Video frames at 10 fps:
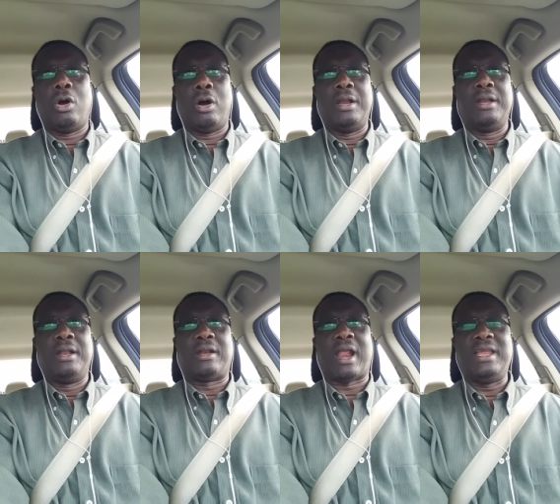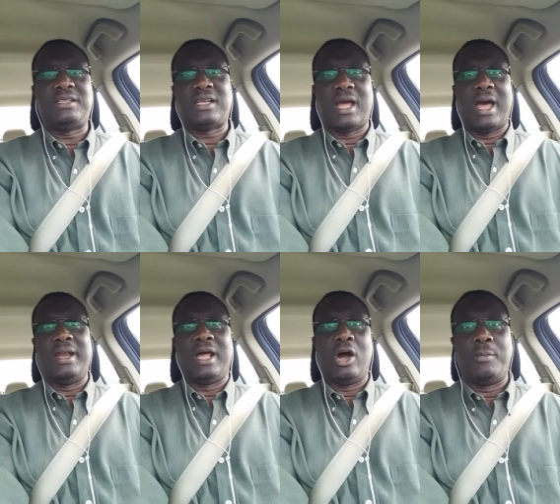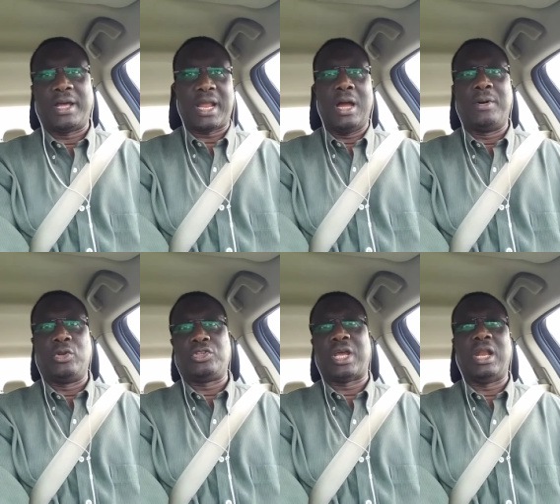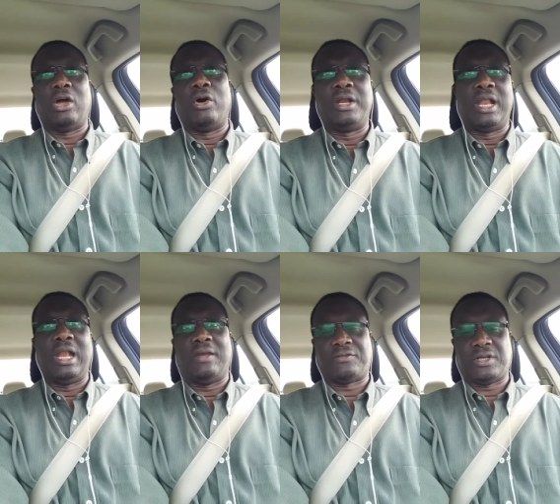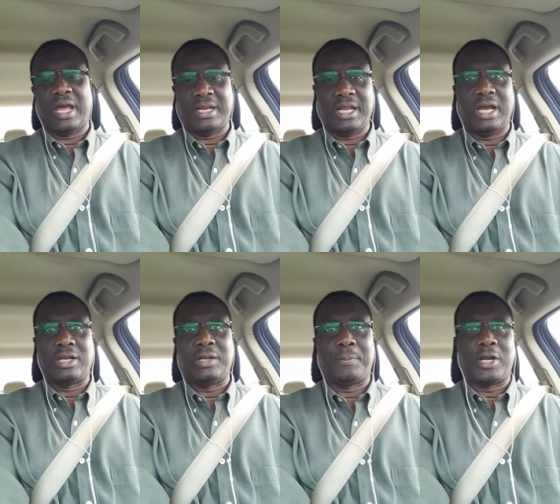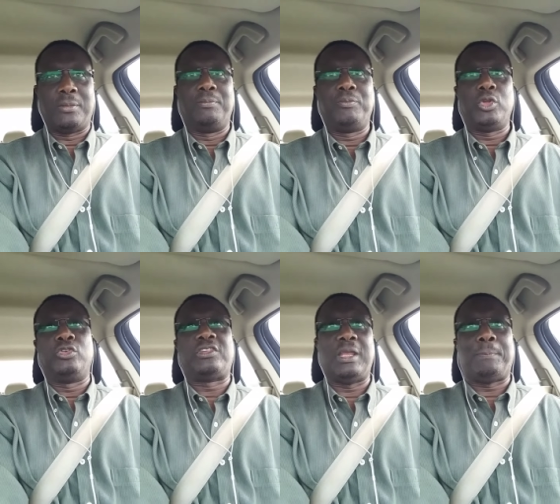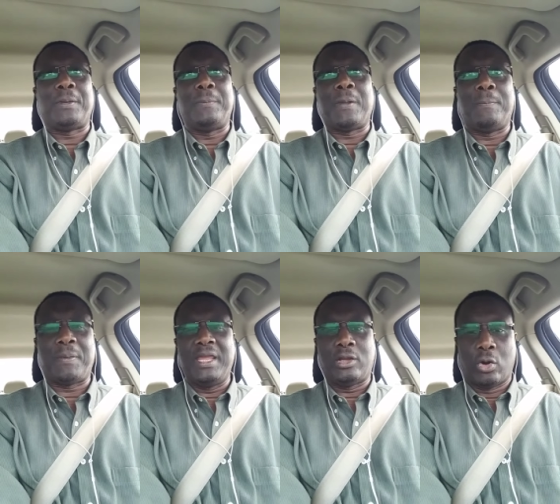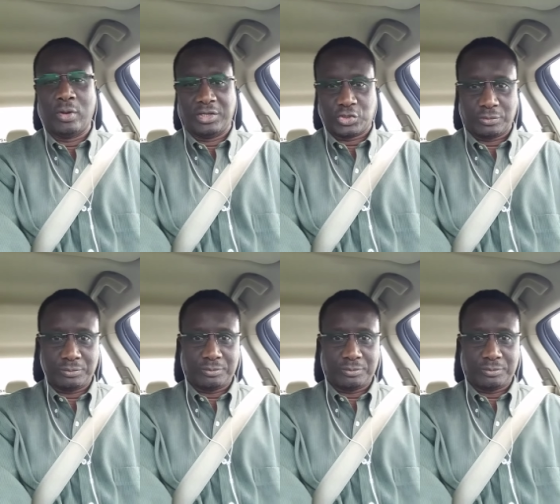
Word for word: on the right and the Omar Amadou Jallow on the left. At the, at the bottom, you see PPP coalition,